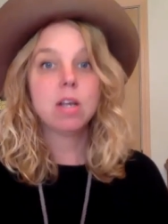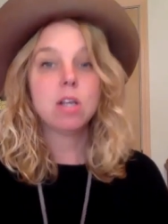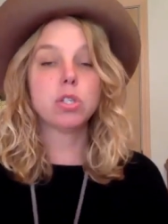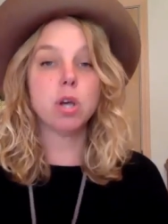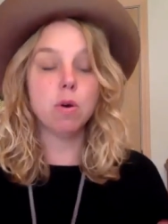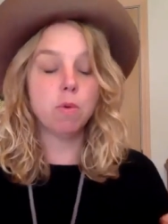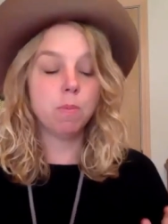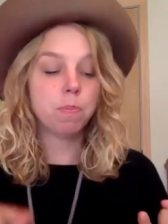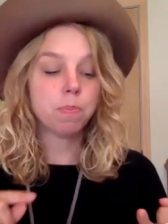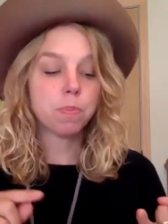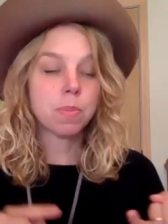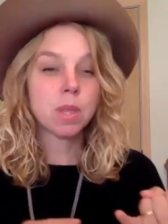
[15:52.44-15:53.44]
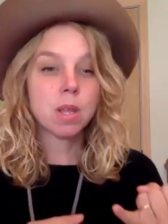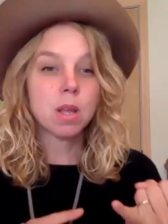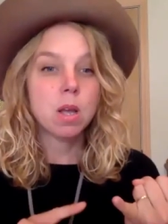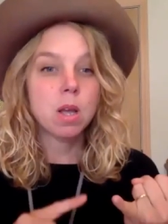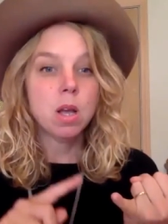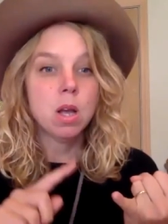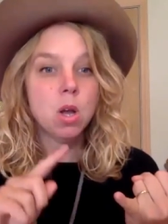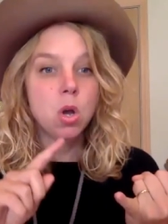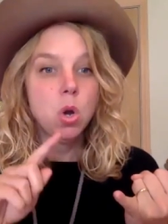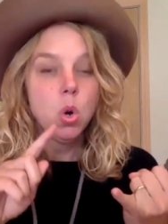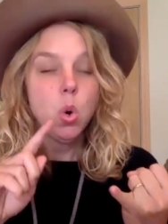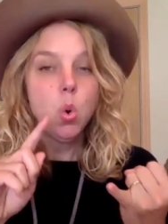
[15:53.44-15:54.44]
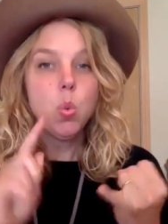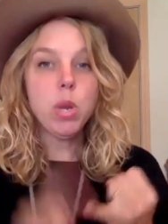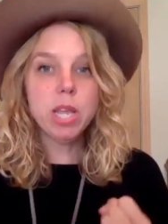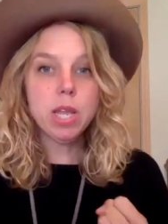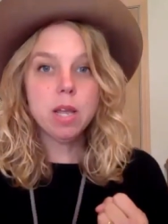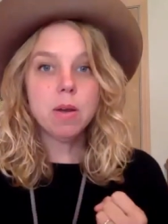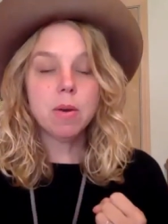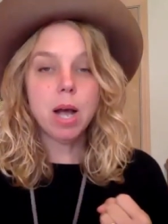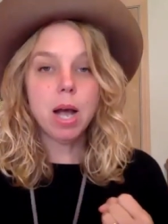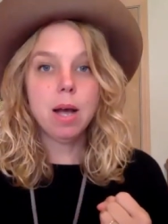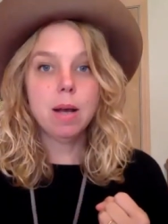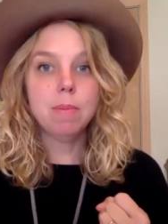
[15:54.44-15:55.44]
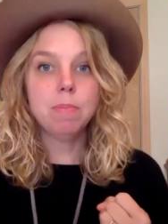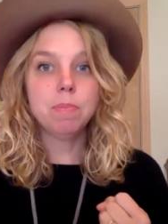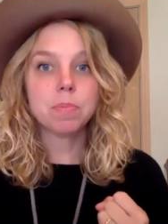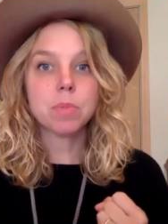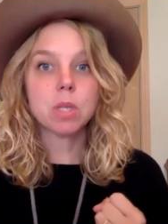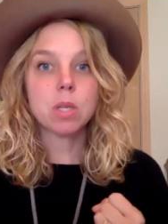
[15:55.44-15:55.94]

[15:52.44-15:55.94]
So we, um,